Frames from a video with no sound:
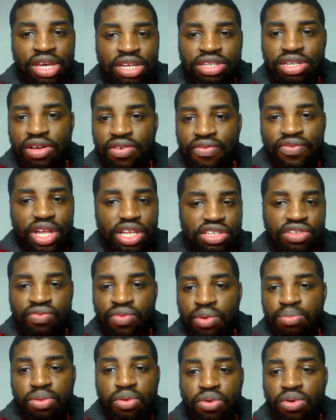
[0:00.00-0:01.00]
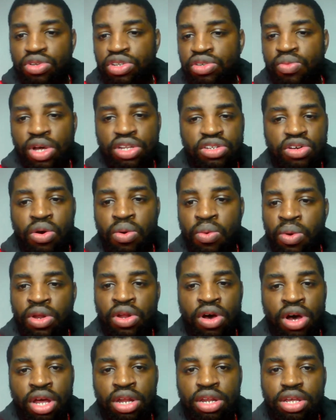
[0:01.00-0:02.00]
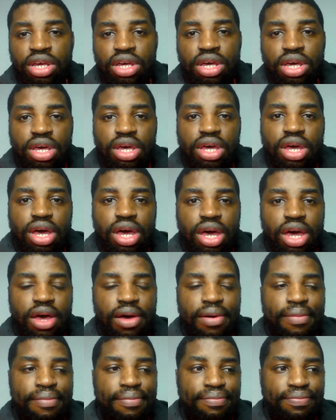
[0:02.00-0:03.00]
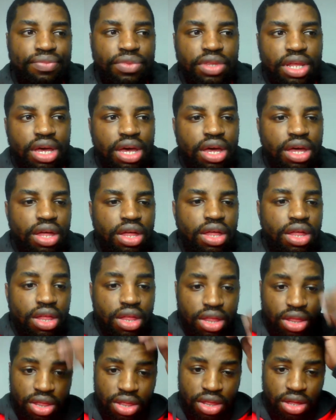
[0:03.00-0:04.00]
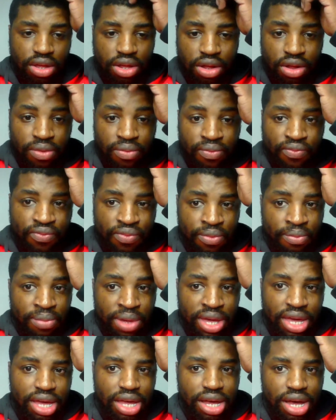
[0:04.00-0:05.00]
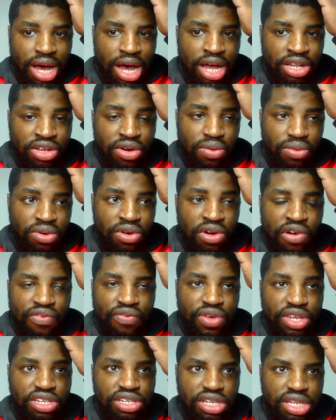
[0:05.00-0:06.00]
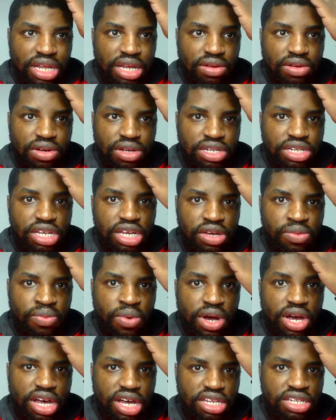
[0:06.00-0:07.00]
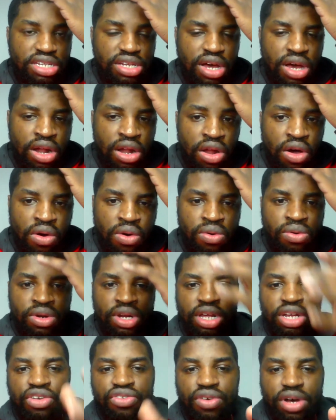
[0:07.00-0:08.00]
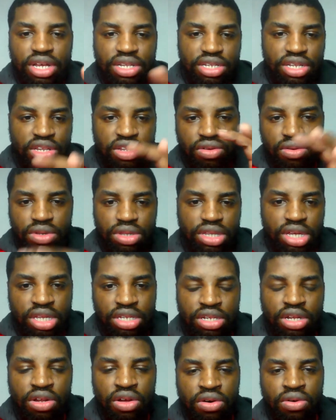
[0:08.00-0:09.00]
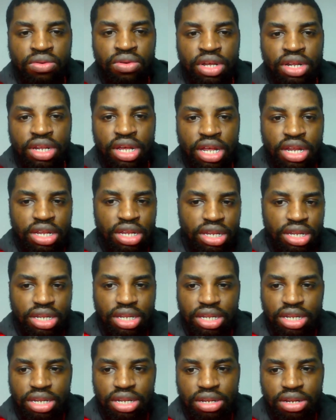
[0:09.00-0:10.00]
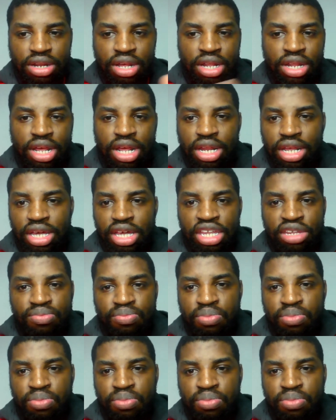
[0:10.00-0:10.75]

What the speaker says: conflicting reports what's going on. For me, I don't know if it's because he works alone and tries to do things alone, and then he's